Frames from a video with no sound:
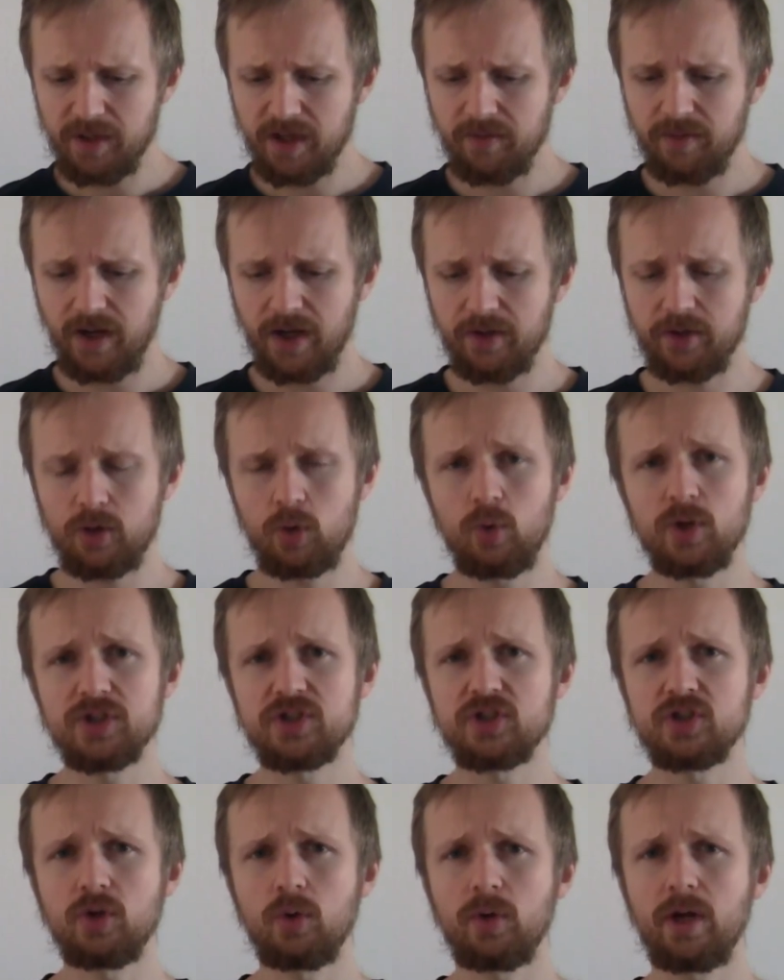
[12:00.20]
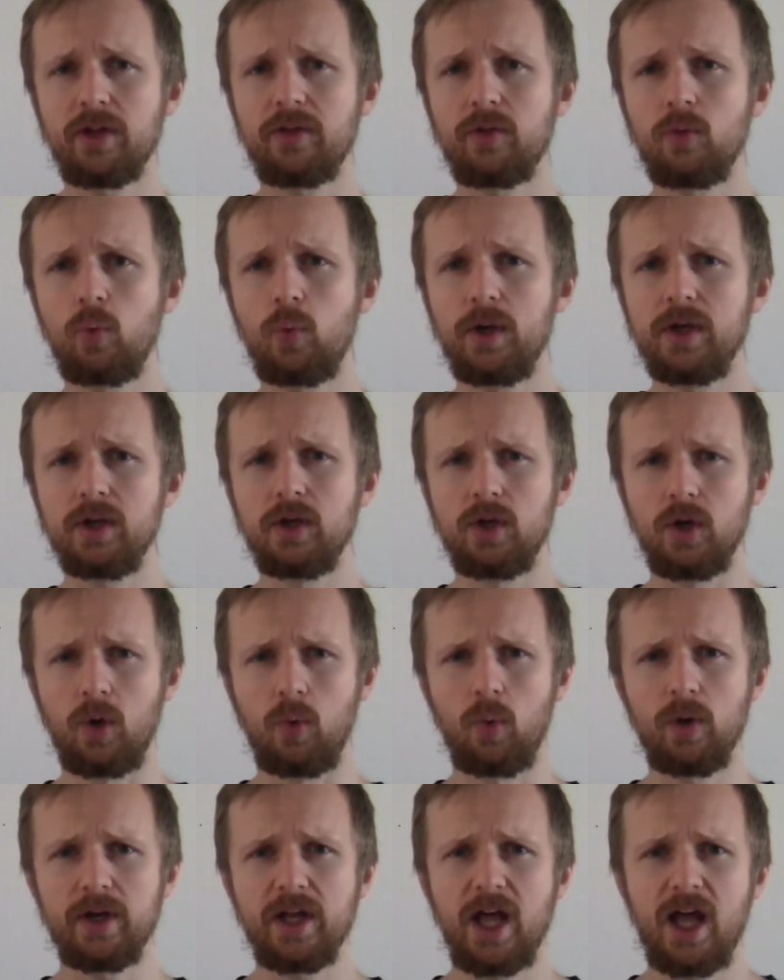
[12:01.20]
if I threw a stone at the
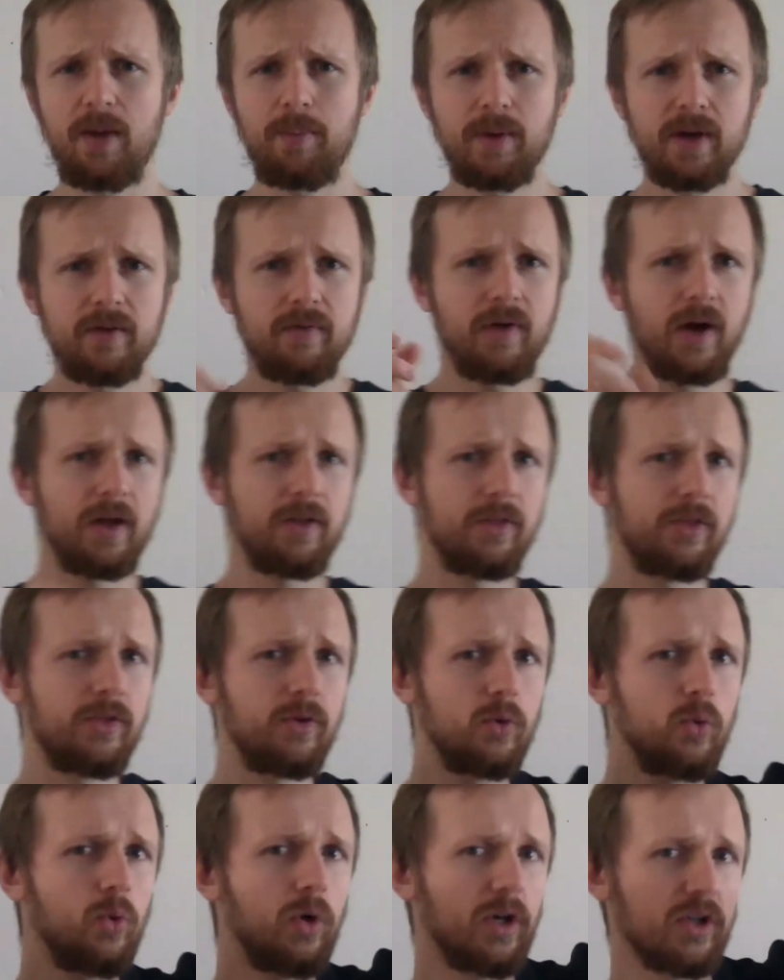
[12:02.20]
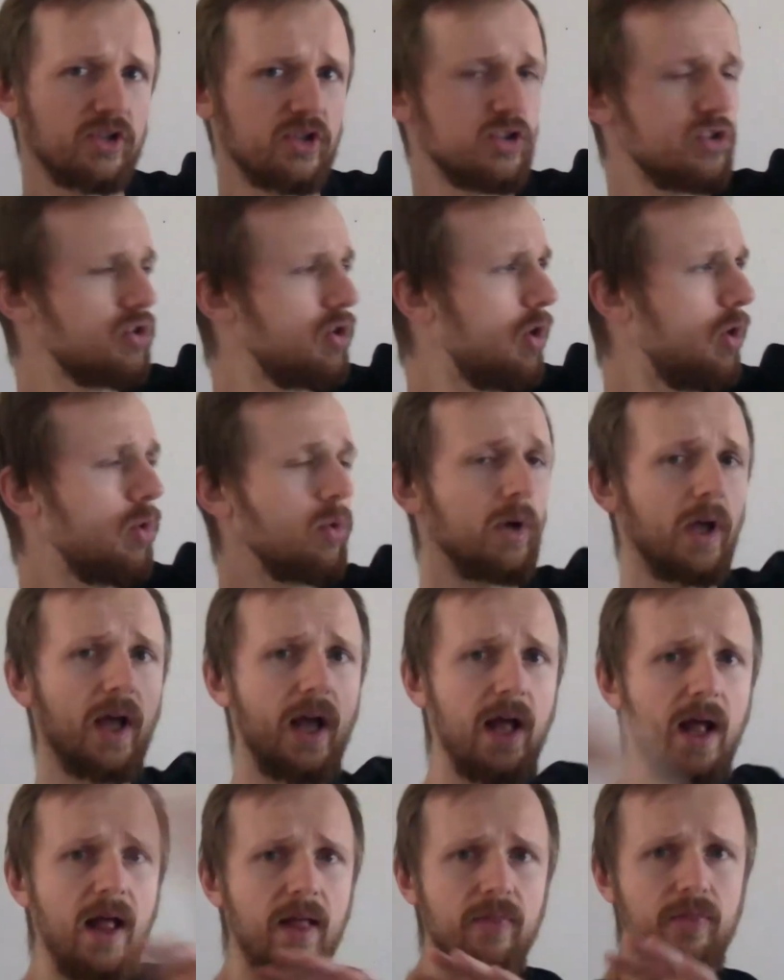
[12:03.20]
window? What would happen if I threw a stone
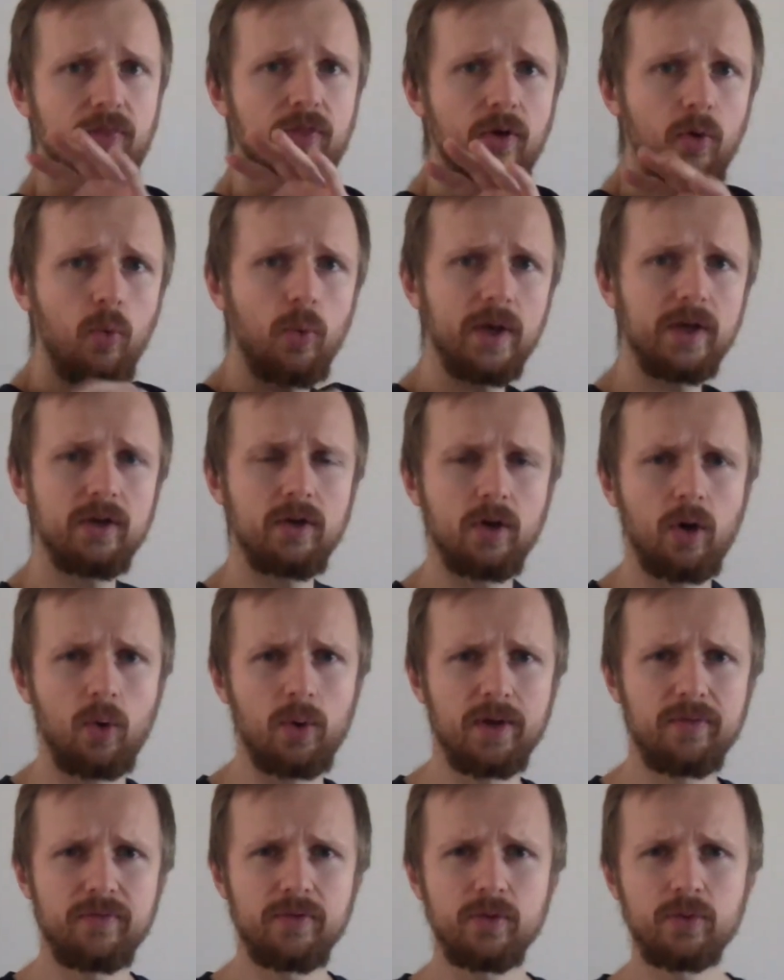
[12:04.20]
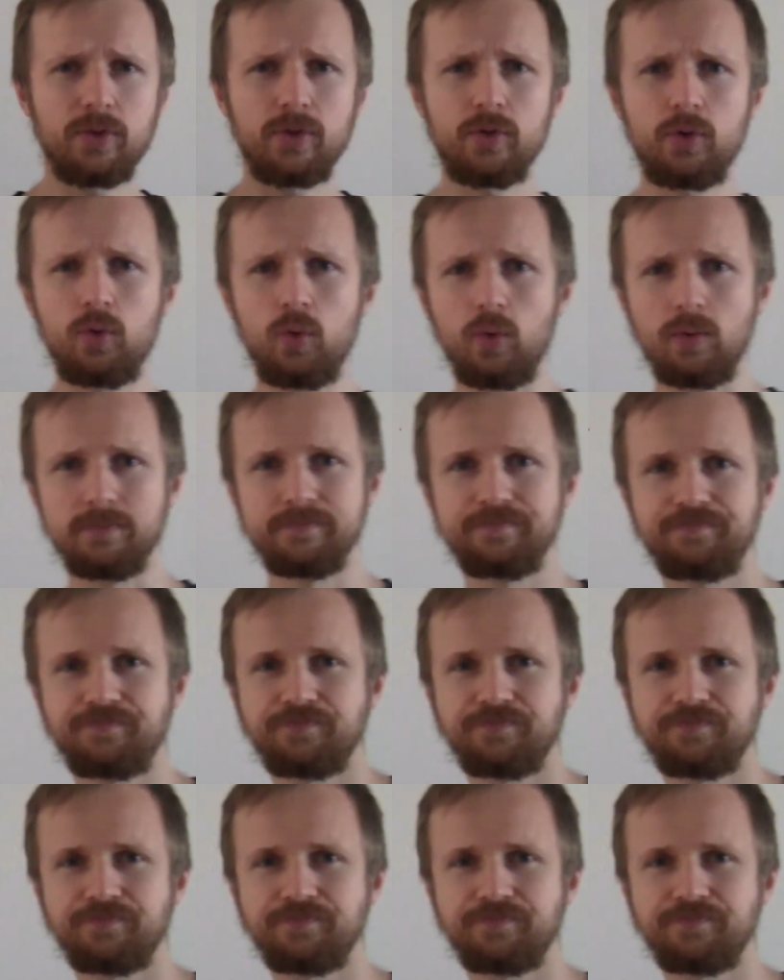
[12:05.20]
at the window? If you threw